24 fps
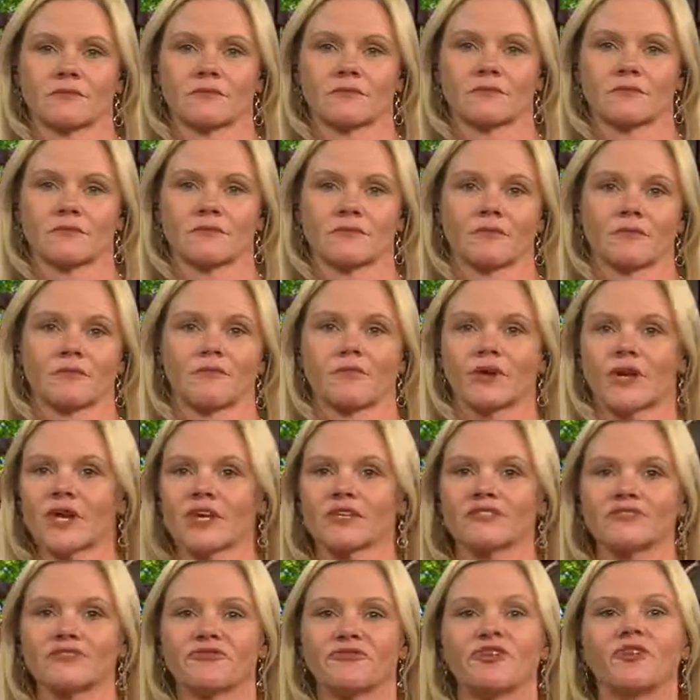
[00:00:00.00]
Yeah.
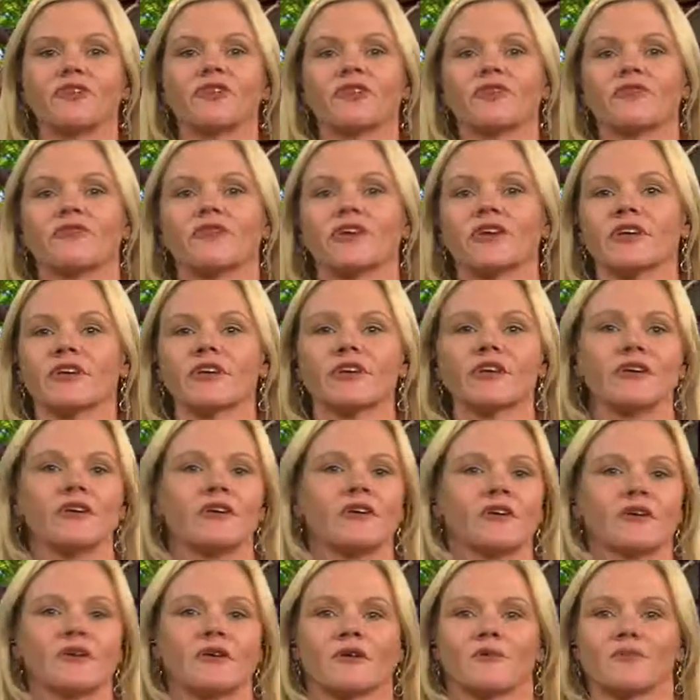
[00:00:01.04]
Because yeah, that's
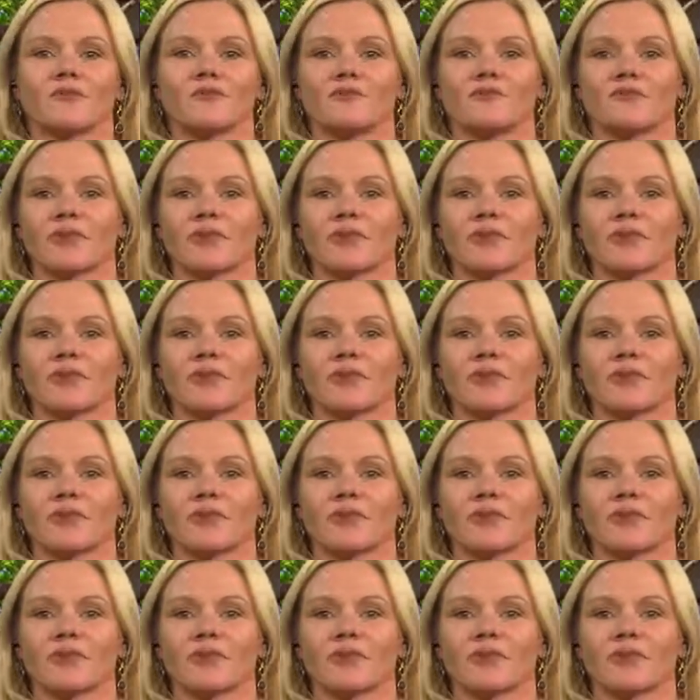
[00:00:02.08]
basically yeah.